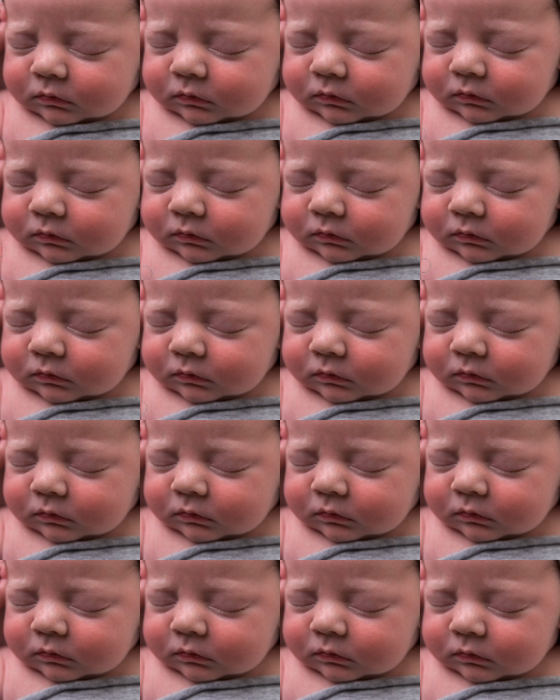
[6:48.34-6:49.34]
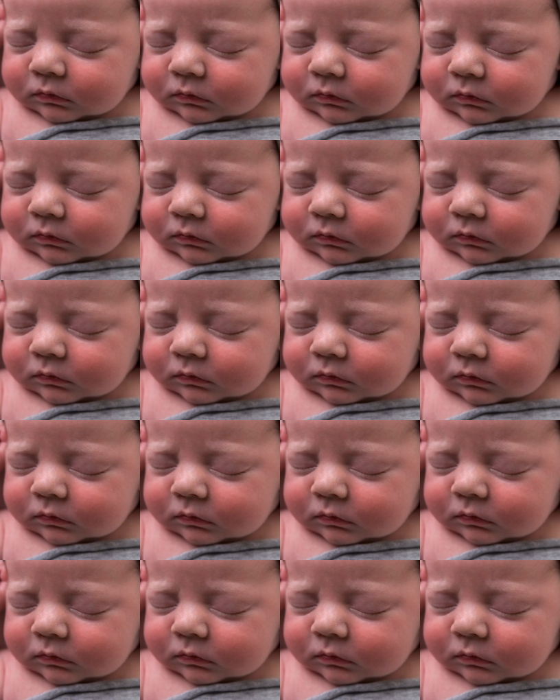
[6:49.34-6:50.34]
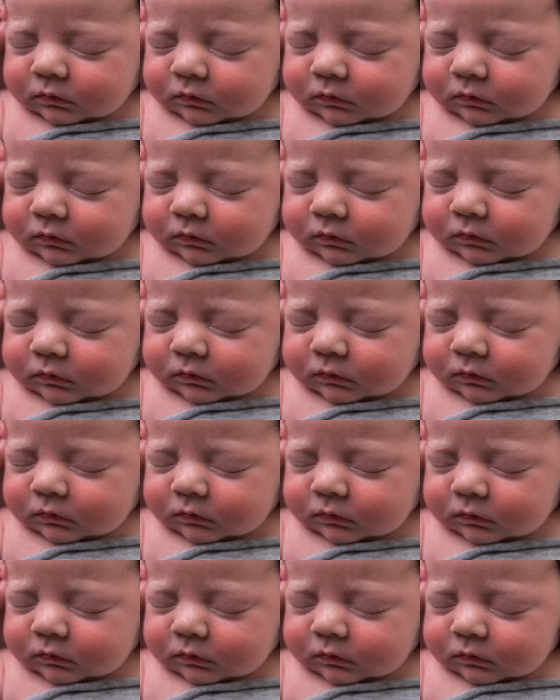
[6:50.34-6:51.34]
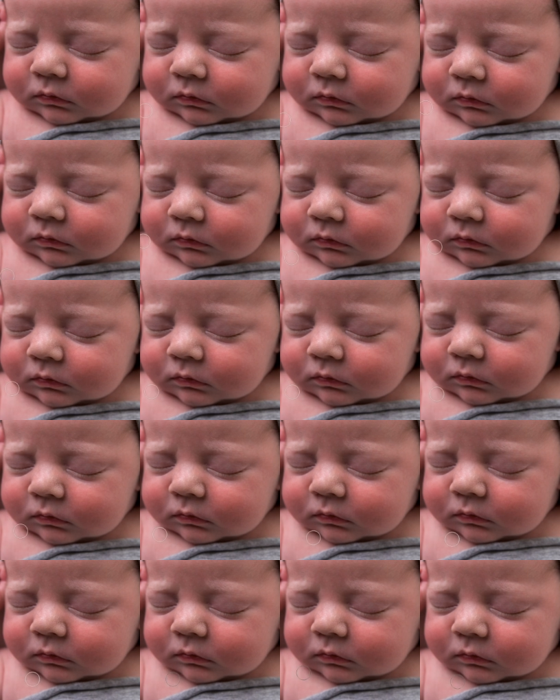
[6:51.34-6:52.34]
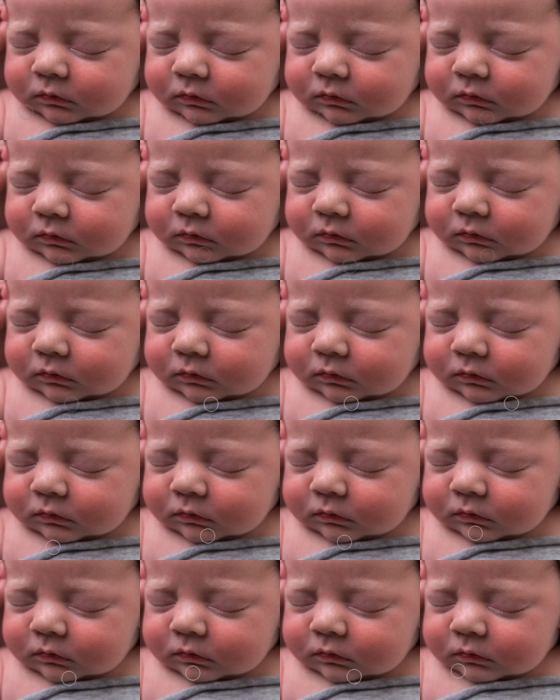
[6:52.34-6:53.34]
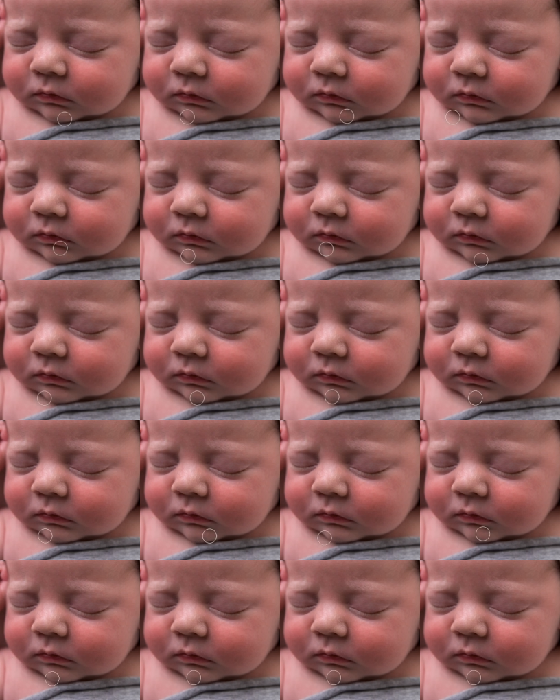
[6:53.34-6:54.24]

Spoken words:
(silence)